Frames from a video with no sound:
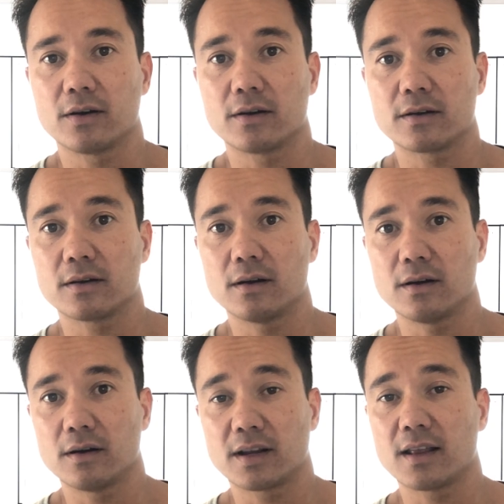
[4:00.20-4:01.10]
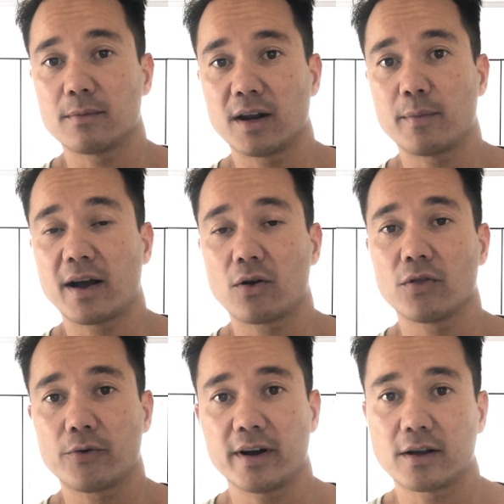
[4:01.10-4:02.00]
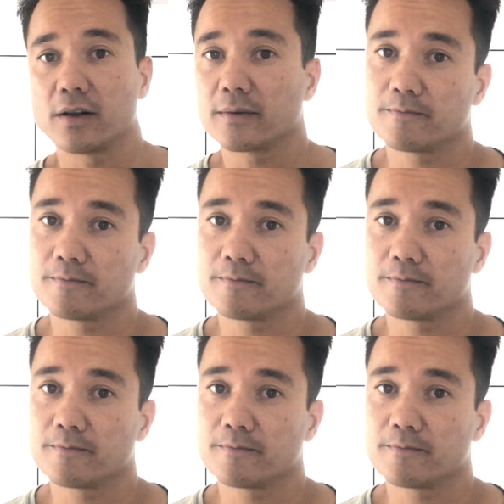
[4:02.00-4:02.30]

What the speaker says: card, get the money back on the credit card.